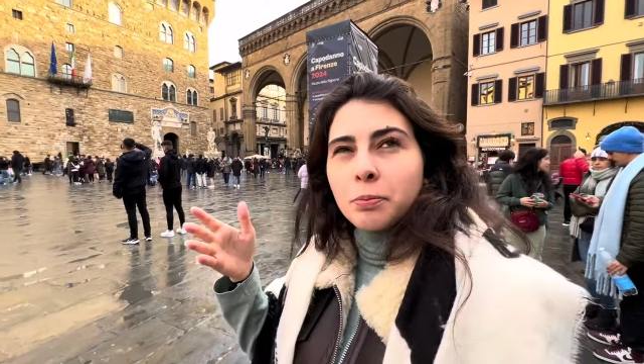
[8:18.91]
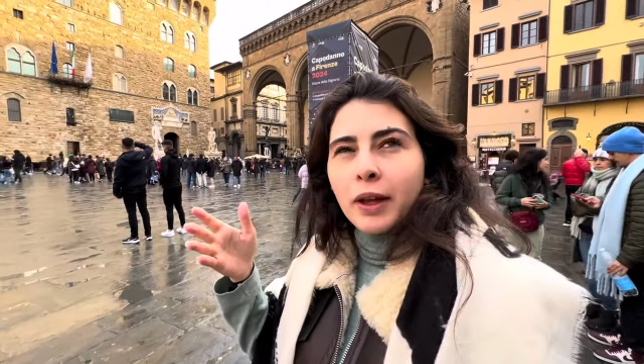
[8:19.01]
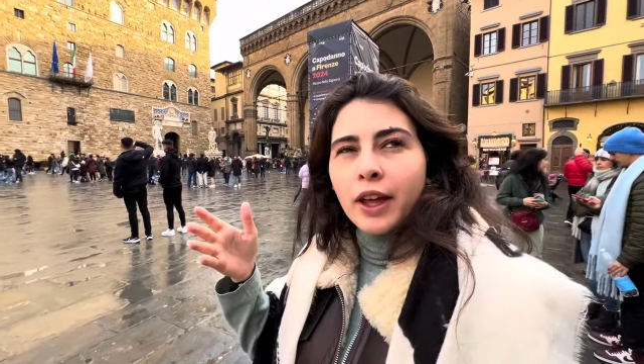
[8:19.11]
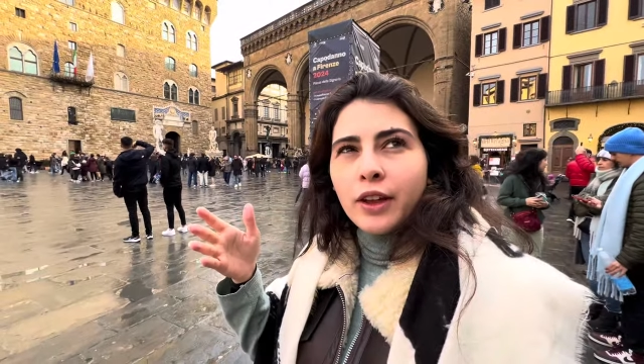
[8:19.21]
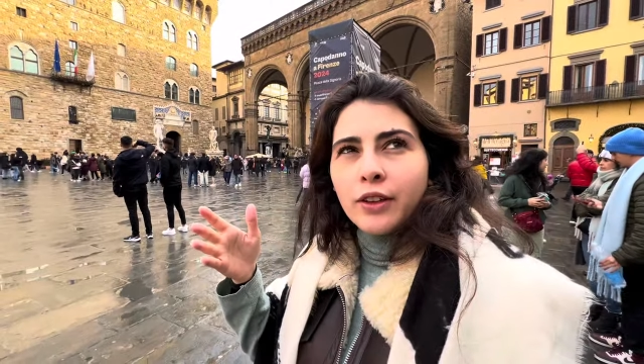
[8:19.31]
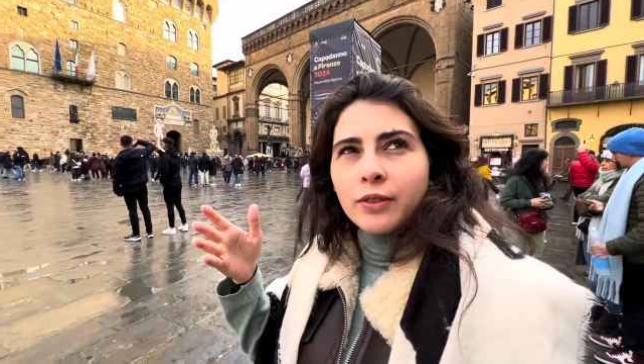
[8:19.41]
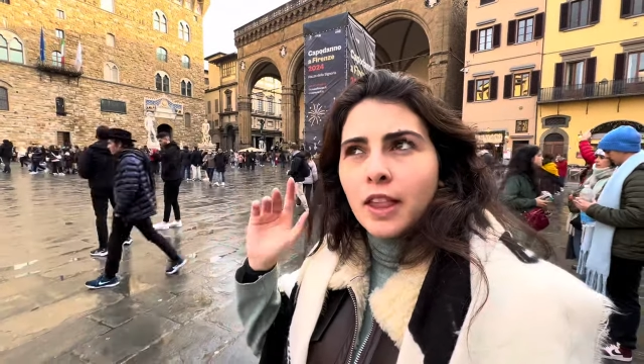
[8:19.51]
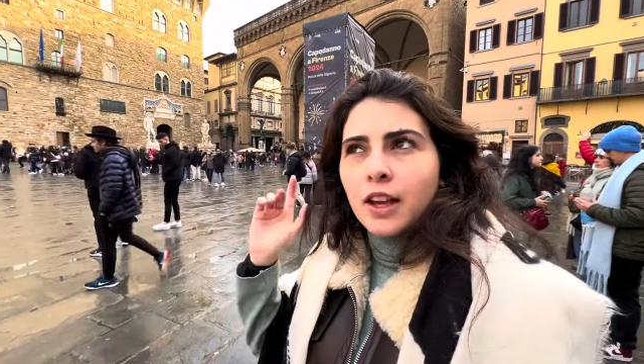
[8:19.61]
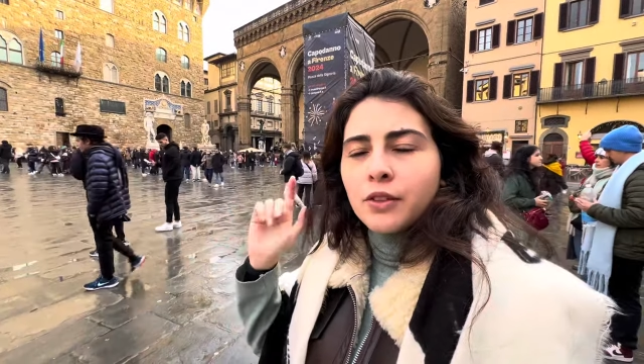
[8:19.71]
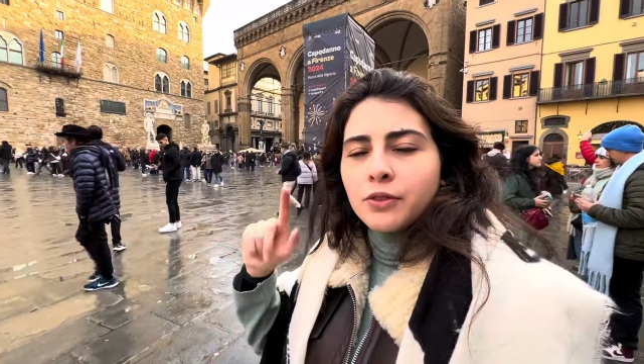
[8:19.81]
pay
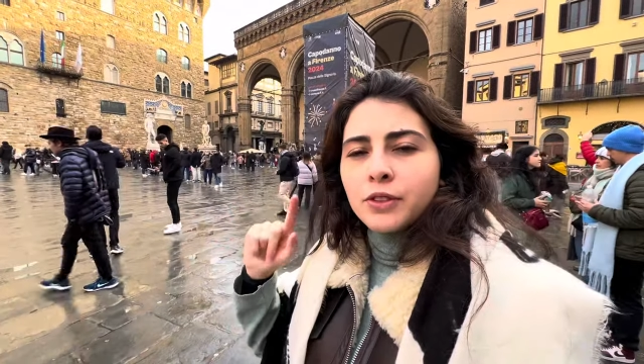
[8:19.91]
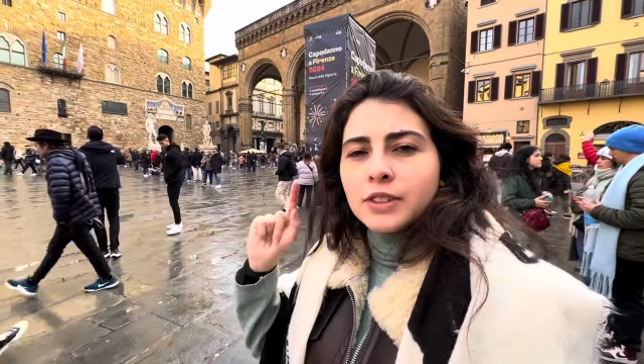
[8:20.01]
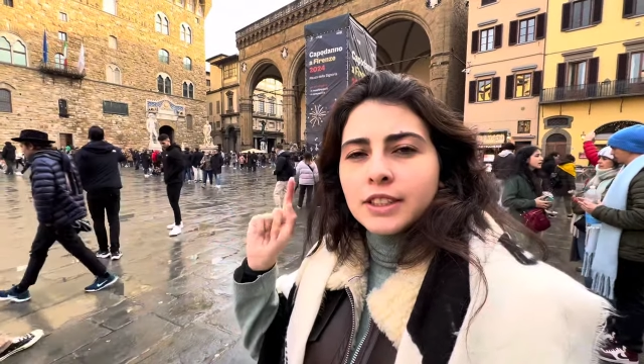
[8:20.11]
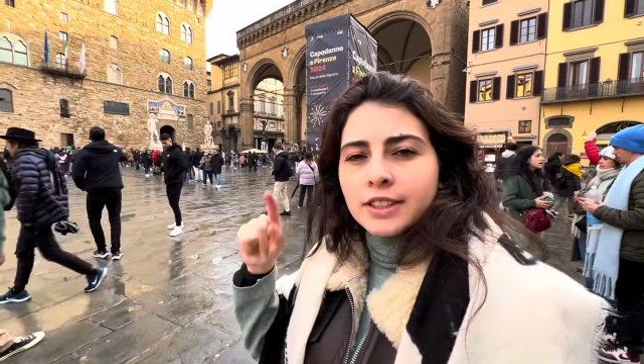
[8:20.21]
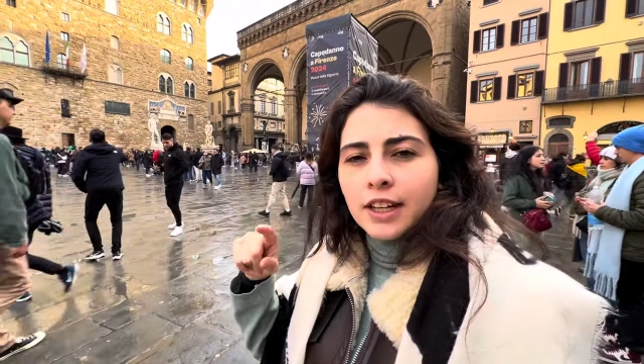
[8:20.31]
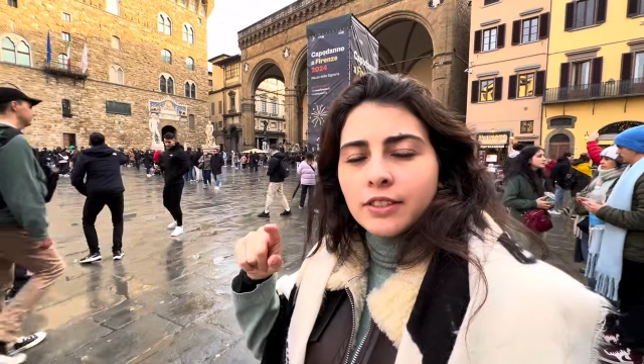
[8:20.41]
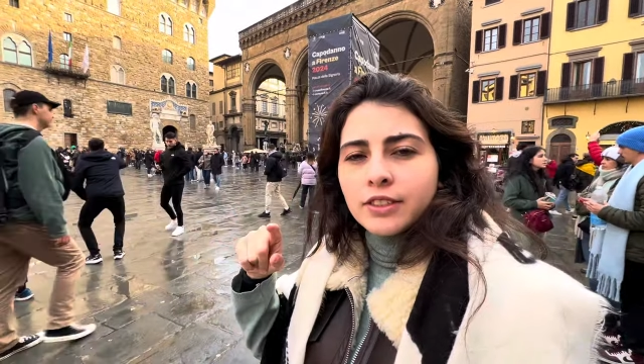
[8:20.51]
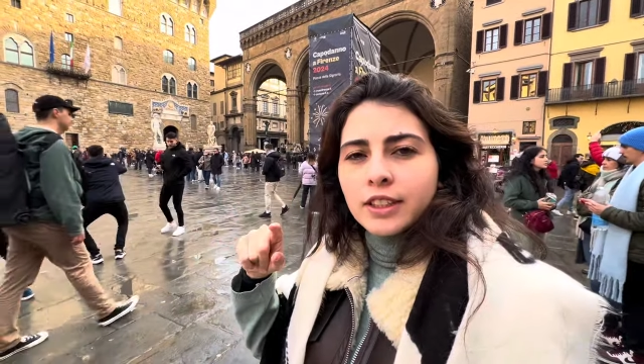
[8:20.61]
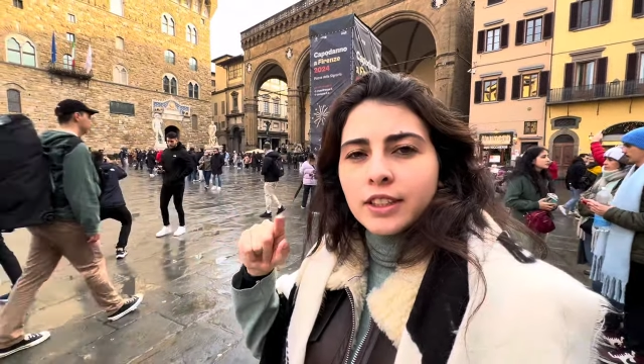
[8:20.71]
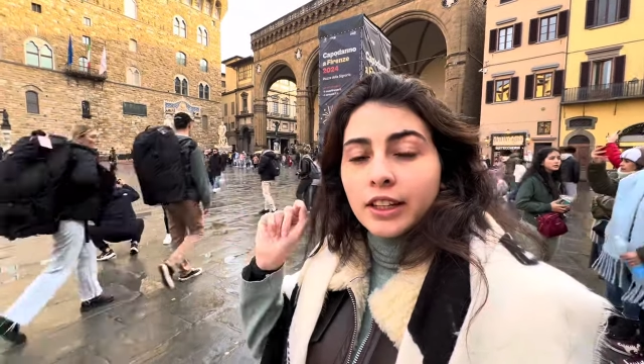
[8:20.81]

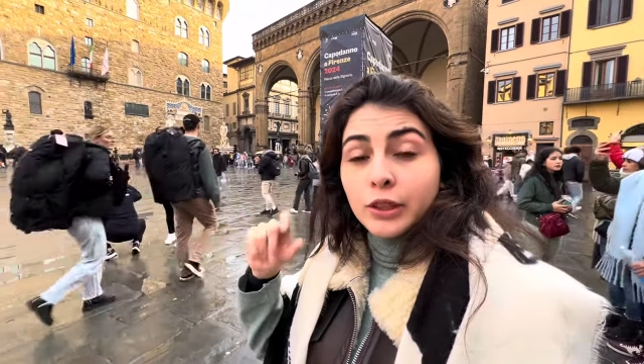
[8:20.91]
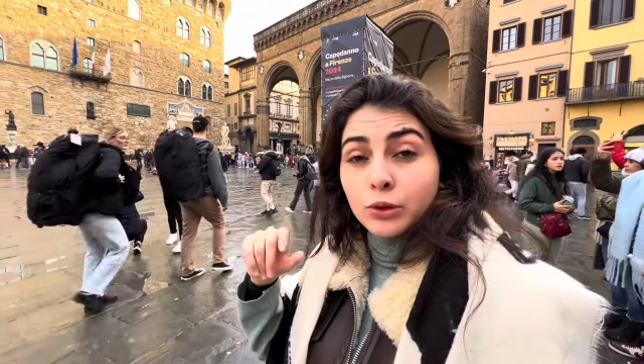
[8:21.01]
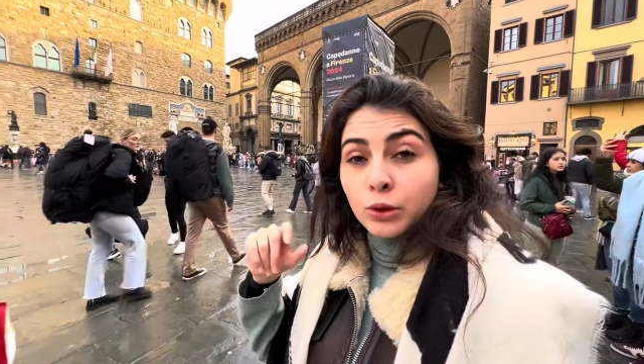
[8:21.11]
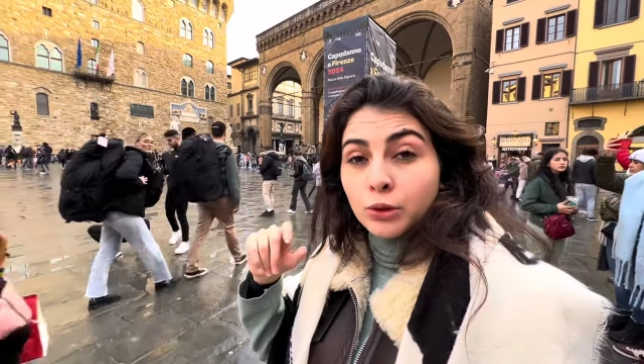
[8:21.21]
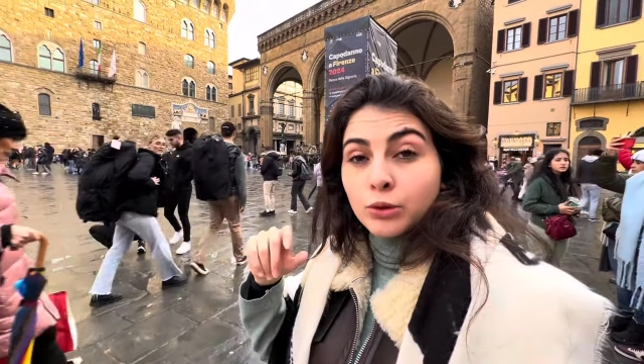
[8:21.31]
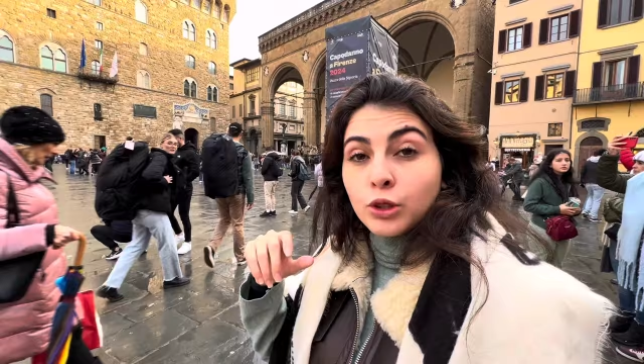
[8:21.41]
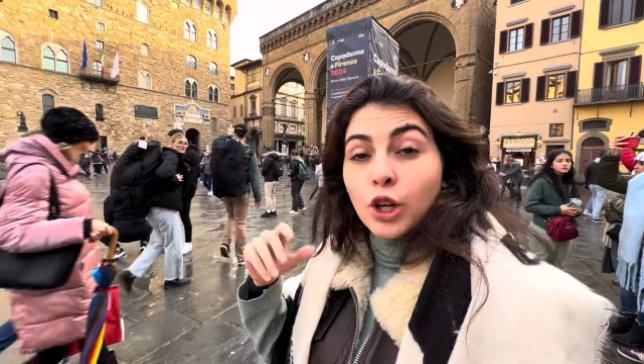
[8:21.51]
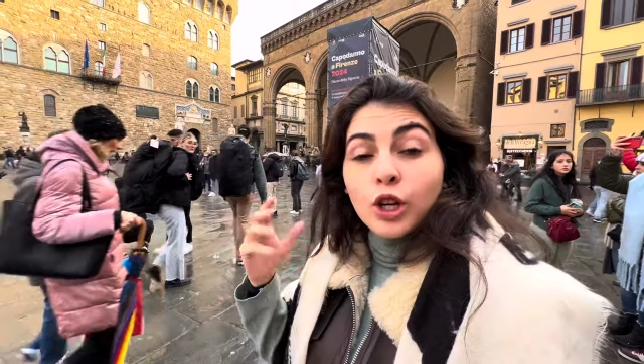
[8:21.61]
57 euros.